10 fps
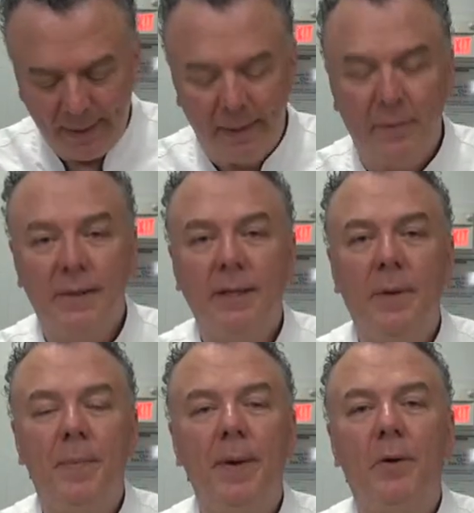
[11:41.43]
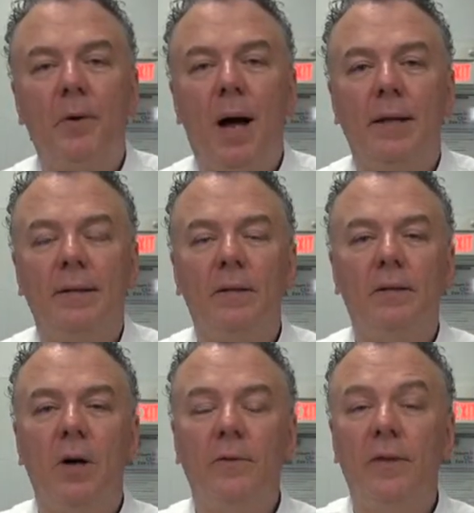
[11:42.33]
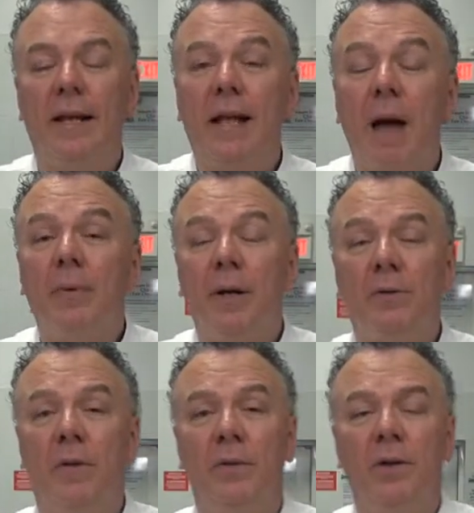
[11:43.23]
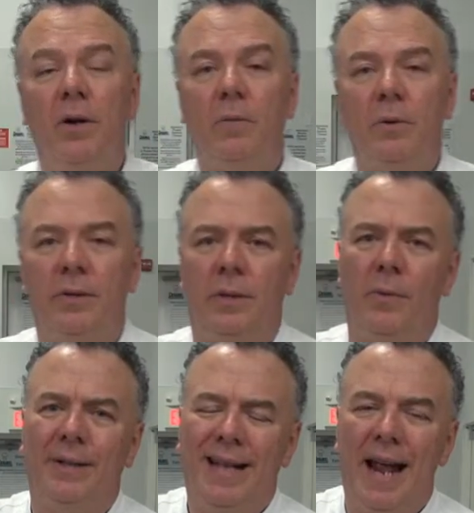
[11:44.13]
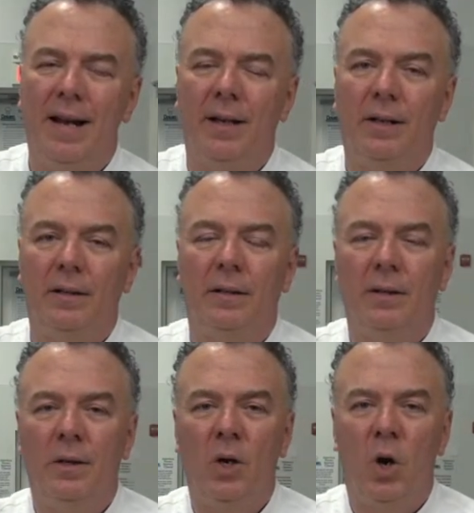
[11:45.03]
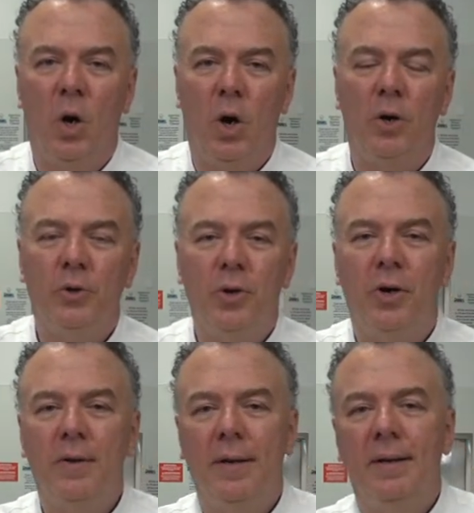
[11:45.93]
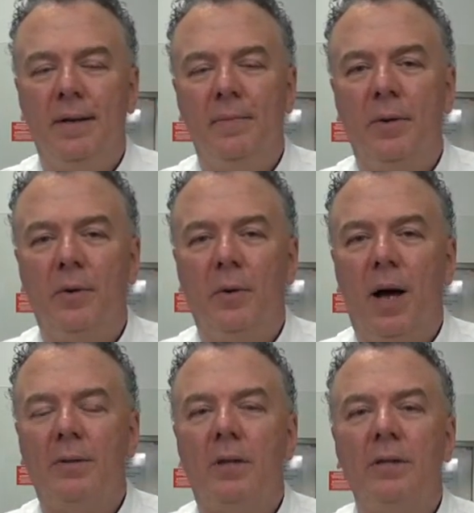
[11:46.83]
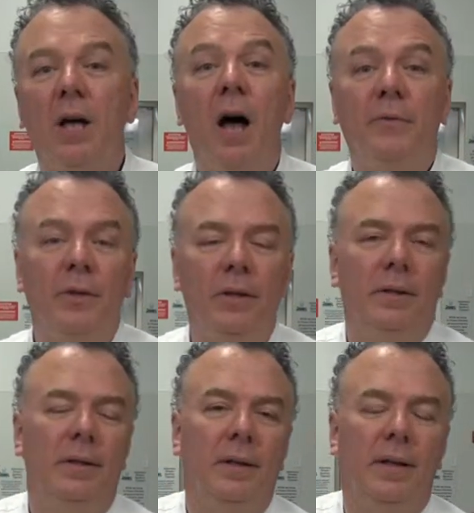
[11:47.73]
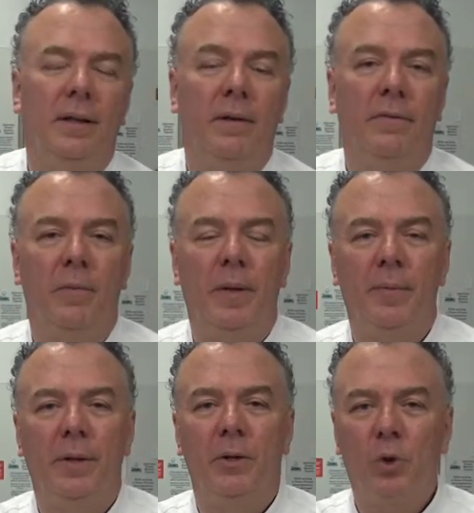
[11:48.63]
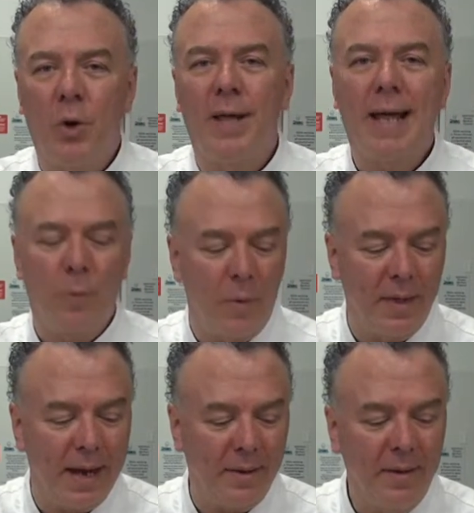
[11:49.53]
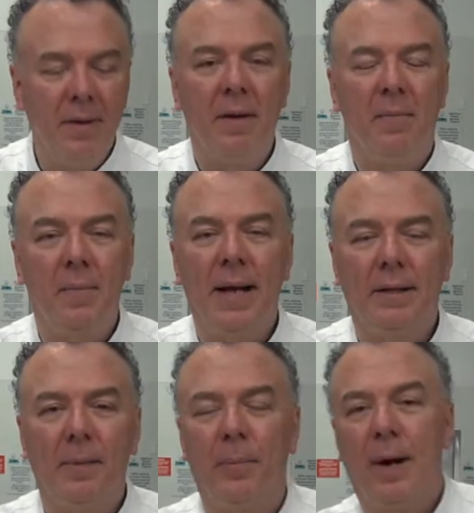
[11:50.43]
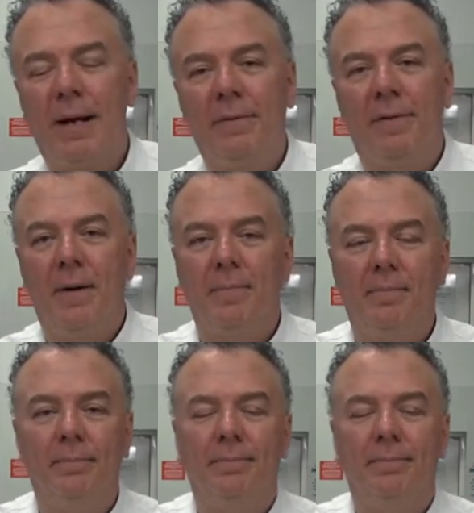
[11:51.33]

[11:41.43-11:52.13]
What's nice about Pinot Noir, it's a little softer than Cabernet Sauvignon, which is a little more tannic and harsher. Pinot Noirs are softer, and therefore people enjoy that when they make the break from